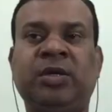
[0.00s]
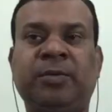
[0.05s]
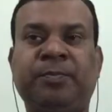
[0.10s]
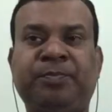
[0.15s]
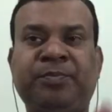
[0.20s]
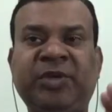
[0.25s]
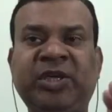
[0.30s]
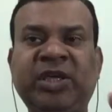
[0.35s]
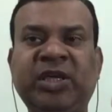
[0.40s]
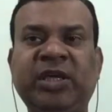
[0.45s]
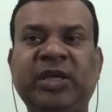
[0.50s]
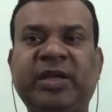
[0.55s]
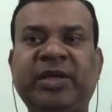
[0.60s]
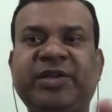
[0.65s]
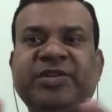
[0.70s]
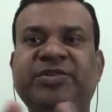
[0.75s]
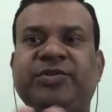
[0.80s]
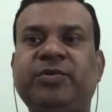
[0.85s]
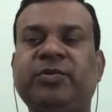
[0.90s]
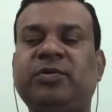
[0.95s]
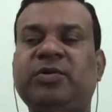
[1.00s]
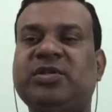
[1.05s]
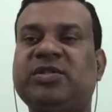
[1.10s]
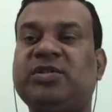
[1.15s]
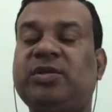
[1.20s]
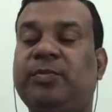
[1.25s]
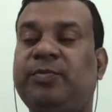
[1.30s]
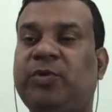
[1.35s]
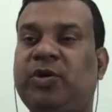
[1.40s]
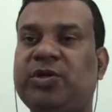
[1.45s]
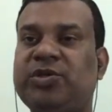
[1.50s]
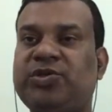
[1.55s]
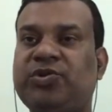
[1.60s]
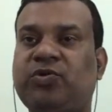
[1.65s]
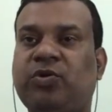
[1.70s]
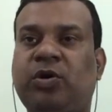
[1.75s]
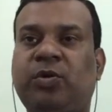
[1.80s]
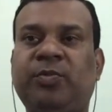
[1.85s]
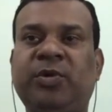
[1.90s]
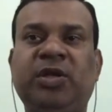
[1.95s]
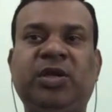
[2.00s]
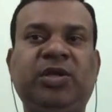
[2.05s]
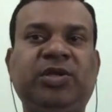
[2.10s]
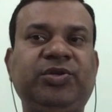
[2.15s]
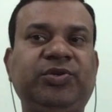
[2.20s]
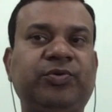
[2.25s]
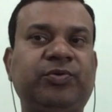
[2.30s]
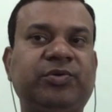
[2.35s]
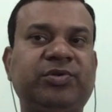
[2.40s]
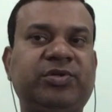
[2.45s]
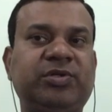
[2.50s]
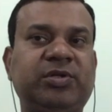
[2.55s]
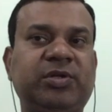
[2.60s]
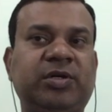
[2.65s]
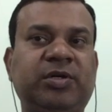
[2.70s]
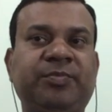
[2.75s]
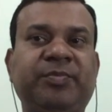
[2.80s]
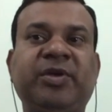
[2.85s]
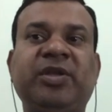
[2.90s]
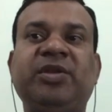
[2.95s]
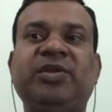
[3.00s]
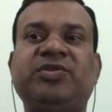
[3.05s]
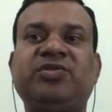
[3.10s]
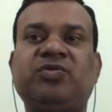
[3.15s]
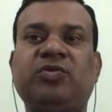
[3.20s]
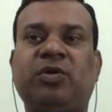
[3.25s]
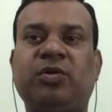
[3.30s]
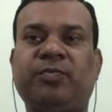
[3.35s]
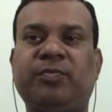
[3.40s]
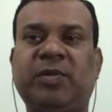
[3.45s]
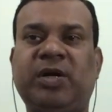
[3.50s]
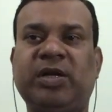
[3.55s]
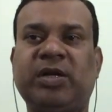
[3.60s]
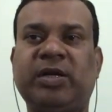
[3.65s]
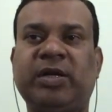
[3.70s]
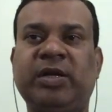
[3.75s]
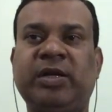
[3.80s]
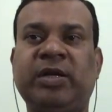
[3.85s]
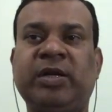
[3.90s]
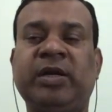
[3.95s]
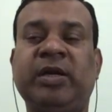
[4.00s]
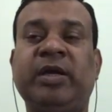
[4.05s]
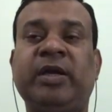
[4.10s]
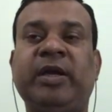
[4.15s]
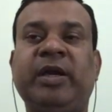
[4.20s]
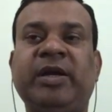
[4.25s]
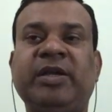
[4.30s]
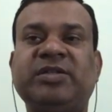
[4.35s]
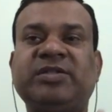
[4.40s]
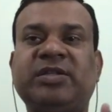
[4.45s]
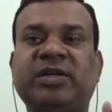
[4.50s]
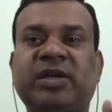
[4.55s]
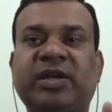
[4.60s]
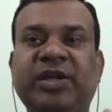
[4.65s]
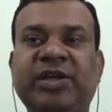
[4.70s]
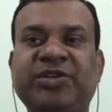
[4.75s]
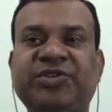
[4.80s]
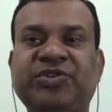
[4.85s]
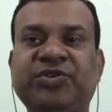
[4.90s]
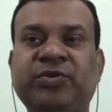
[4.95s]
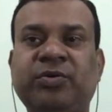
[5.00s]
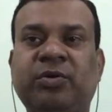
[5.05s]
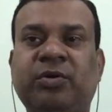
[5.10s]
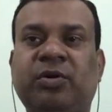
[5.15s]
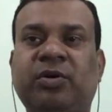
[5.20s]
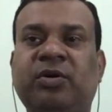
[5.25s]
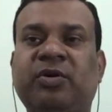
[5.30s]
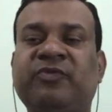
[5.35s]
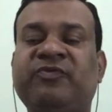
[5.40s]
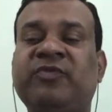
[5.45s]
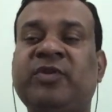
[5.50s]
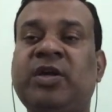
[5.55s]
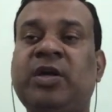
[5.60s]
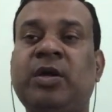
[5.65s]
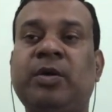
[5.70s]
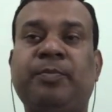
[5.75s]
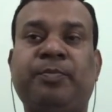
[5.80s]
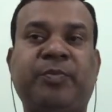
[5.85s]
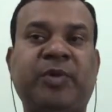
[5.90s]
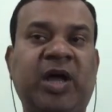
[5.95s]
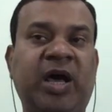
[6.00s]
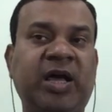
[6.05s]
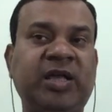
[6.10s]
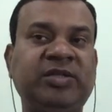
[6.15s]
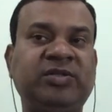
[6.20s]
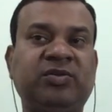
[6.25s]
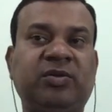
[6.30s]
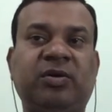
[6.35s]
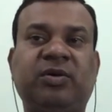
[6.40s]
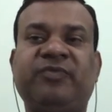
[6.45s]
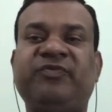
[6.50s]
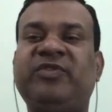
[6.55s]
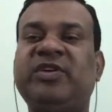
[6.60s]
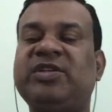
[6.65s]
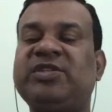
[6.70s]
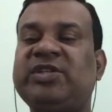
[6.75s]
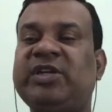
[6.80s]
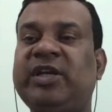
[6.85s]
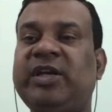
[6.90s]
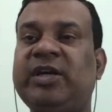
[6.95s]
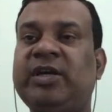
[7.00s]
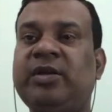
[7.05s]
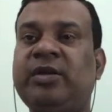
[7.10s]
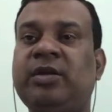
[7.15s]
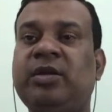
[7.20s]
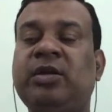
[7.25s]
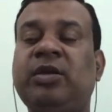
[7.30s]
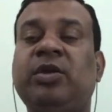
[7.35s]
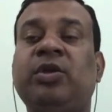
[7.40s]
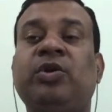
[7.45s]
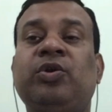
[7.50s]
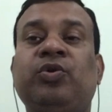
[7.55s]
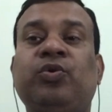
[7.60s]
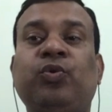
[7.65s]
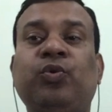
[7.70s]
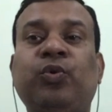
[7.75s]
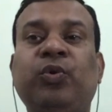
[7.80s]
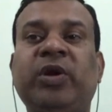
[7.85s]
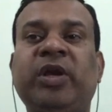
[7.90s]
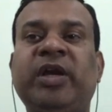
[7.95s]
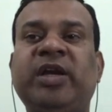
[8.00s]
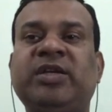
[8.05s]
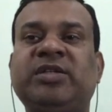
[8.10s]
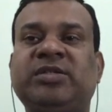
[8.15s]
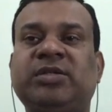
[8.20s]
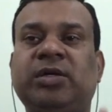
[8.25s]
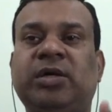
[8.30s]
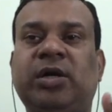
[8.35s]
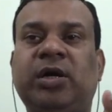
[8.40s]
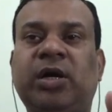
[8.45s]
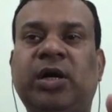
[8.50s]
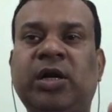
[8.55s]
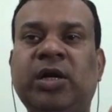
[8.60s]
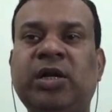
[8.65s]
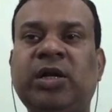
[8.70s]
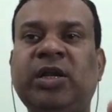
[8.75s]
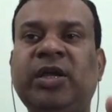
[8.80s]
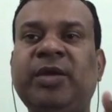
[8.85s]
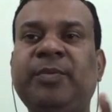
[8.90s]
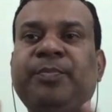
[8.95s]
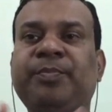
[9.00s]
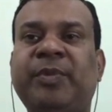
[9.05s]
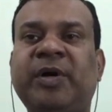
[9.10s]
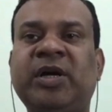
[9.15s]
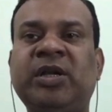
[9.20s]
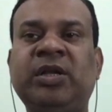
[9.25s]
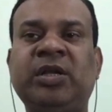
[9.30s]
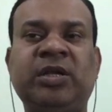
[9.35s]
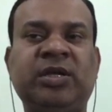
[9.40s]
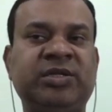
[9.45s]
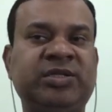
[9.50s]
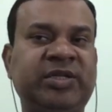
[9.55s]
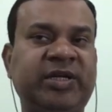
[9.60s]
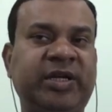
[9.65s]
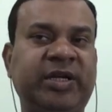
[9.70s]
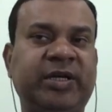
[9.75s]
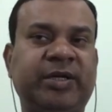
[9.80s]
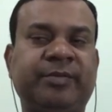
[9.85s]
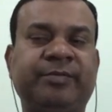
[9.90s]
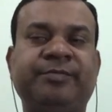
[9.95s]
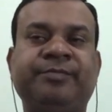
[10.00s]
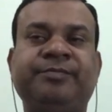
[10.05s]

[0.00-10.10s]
PE ratio is the most commonly used term in a stock market. It is the ratio of price of the share to its earning per share.